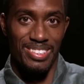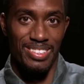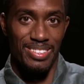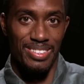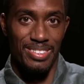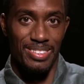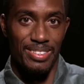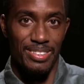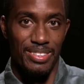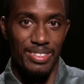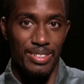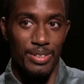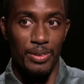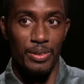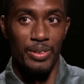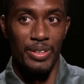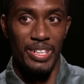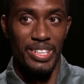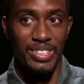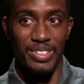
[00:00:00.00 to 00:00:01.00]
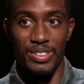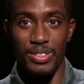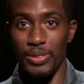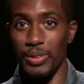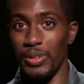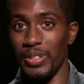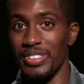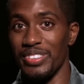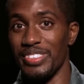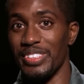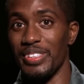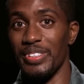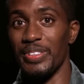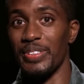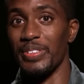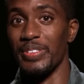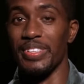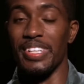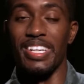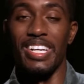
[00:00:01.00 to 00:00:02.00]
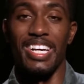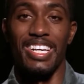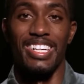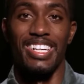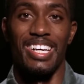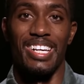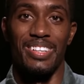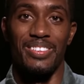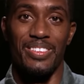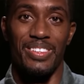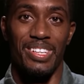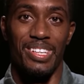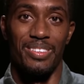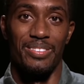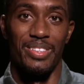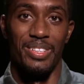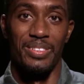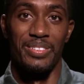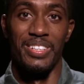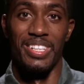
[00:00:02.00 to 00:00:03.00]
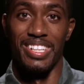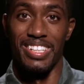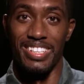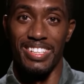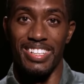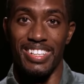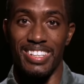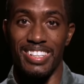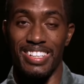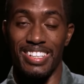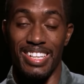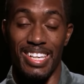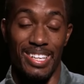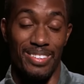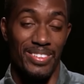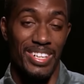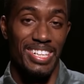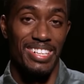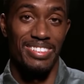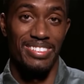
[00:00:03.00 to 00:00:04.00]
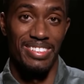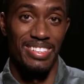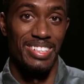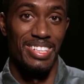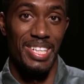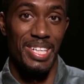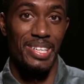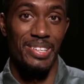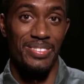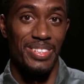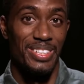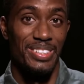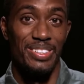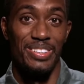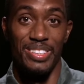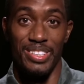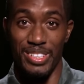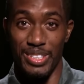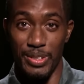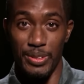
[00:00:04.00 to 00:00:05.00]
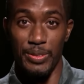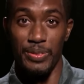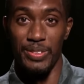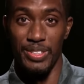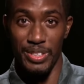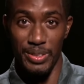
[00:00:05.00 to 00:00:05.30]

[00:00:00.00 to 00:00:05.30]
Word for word: what the fuck? toy or torso that I got, whatever you want to call it. I've actually named her Nicole